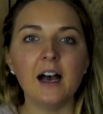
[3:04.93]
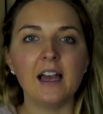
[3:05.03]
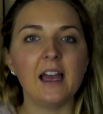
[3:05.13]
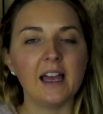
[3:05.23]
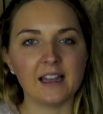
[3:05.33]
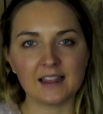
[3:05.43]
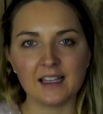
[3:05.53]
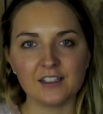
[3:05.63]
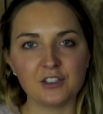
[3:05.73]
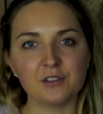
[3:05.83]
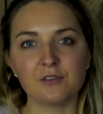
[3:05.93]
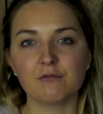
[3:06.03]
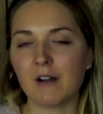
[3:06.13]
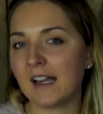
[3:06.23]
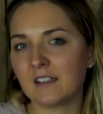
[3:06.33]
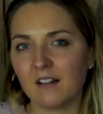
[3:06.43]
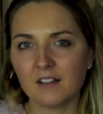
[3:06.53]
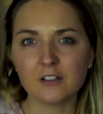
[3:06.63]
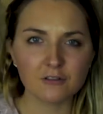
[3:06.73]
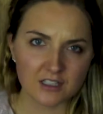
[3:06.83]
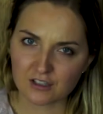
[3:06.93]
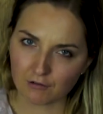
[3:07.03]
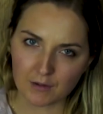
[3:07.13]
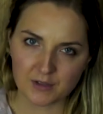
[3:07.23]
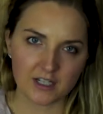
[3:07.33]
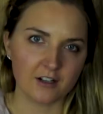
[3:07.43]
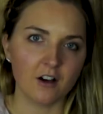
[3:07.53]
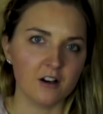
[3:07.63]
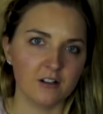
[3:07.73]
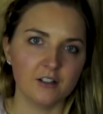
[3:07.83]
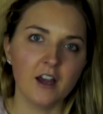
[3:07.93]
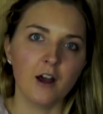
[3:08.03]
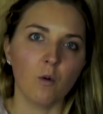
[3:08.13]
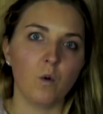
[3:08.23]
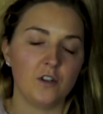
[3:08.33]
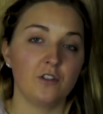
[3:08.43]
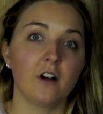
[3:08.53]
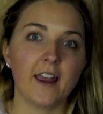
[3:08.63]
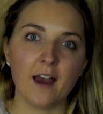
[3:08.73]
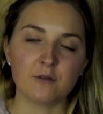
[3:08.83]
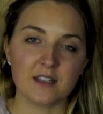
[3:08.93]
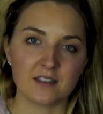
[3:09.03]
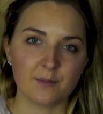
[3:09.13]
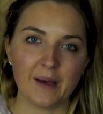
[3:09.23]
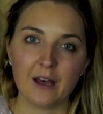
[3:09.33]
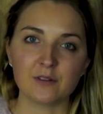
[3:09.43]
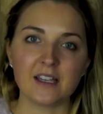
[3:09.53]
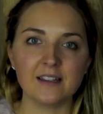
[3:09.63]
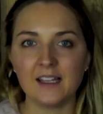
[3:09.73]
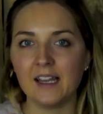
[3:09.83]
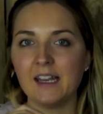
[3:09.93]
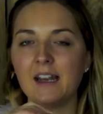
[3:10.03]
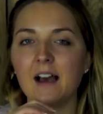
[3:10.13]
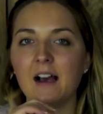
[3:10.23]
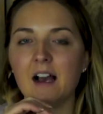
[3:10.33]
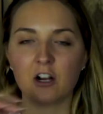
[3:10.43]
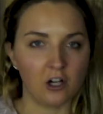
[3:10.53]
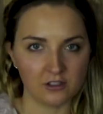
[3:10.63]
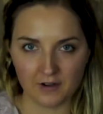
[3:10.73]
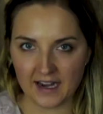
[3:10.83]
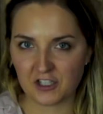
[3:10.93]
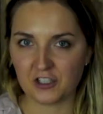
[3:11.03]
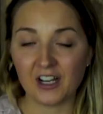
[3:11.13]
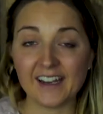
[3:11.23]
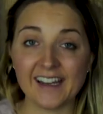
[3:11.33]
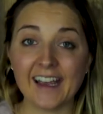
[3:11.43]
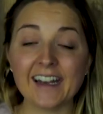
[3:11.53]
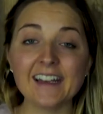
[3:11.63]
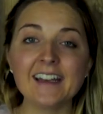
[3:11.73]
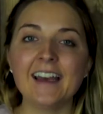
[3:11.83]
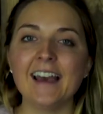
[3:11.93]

uh, and then you write a little description on what your account is about, and then a call to action again.